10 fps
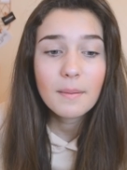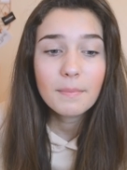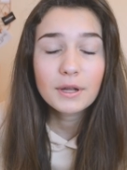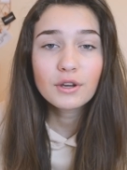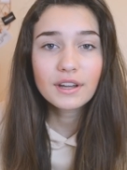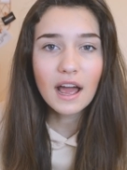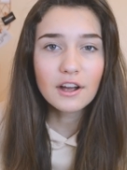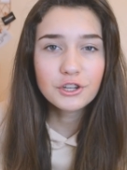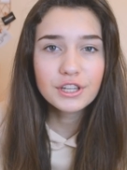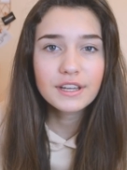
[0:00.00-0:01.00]
But you can
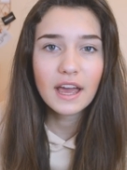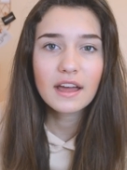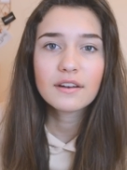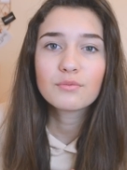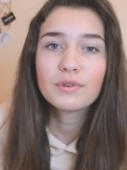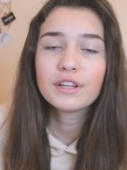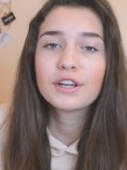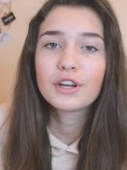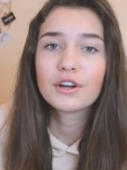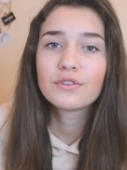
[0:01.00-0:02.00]
actually get
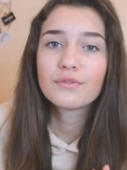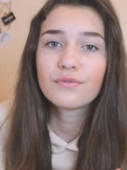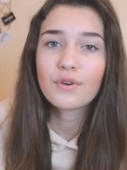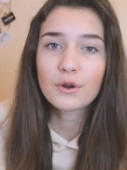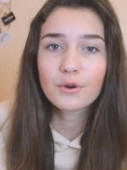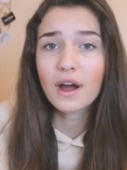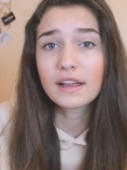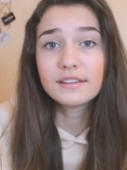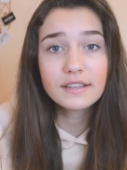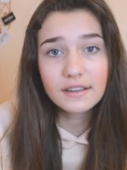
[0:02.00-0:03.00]
really good photo
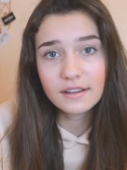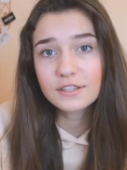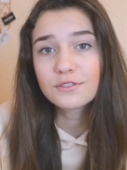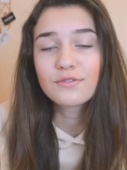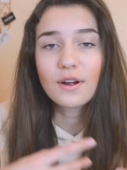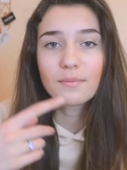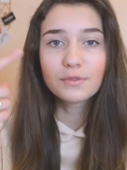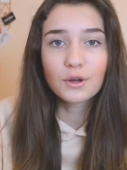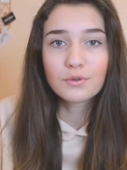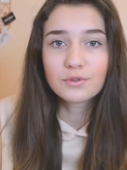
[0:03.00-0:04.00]
ideas
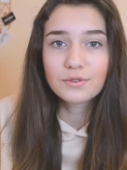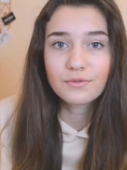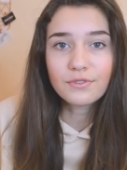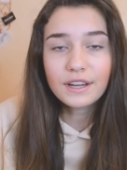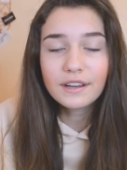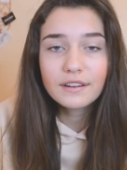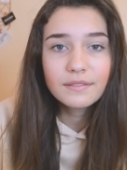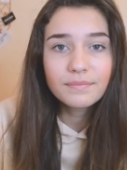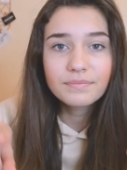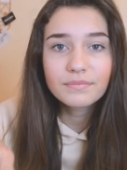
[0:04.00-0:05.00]
from those feed
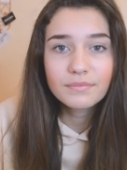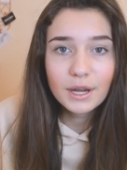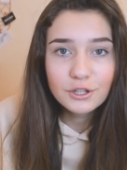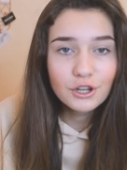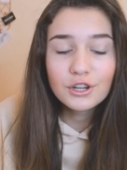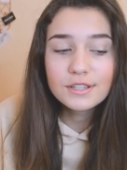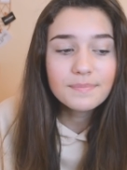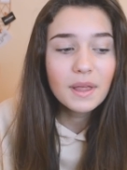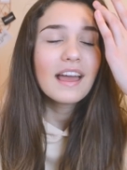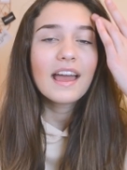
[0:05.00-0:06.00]
pictures.
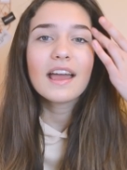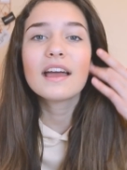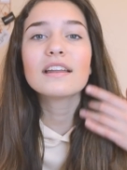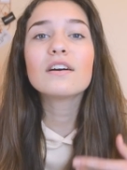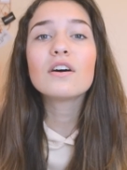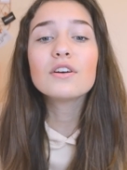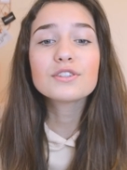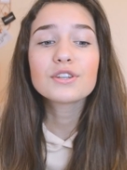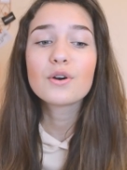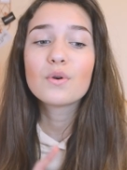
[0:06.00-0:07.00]
And
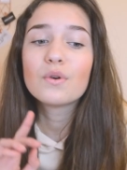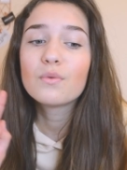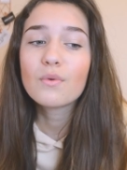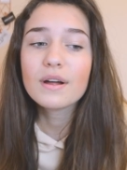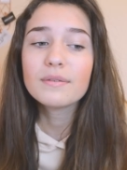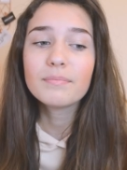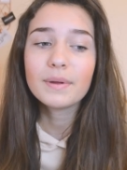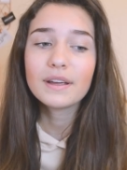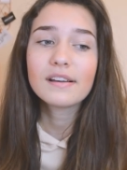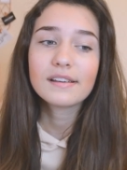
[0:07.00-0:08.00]
also, one
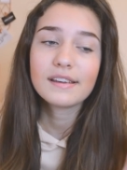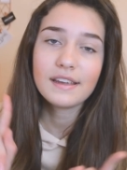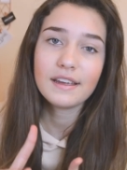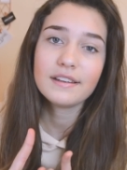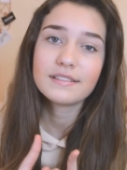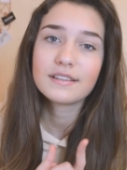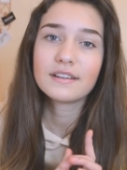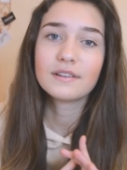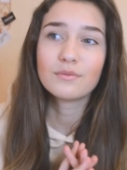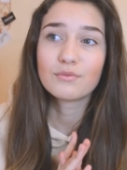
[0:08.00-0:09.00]
big key
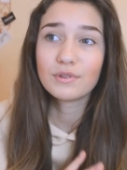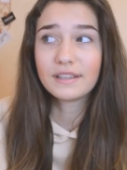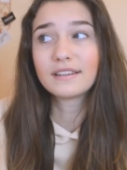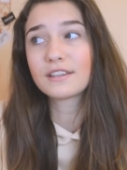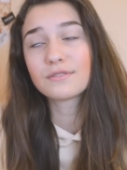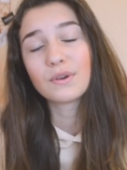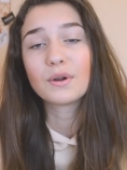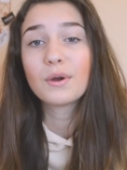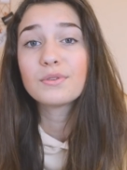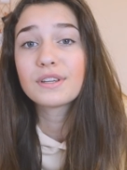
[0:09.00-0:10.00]
to really nice
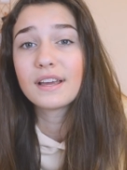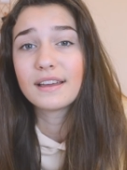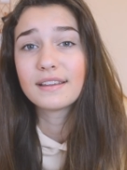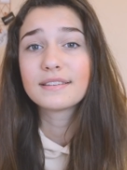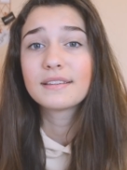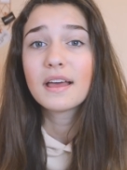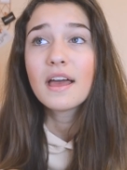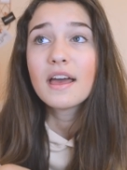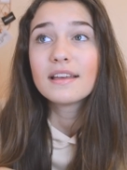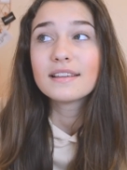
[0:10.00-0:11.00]
photos is
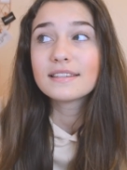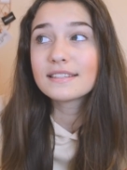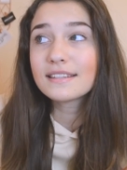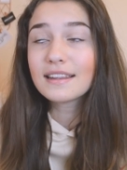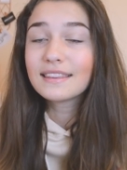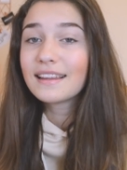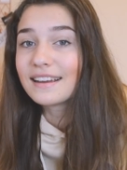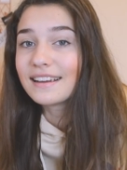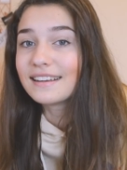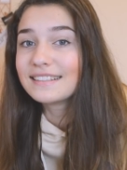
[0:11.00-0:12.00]

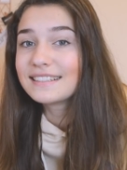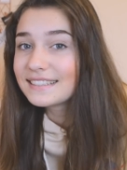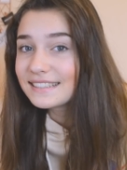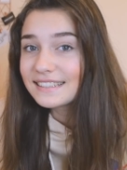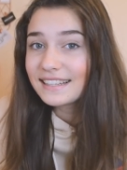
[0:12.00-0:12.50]
sunlight.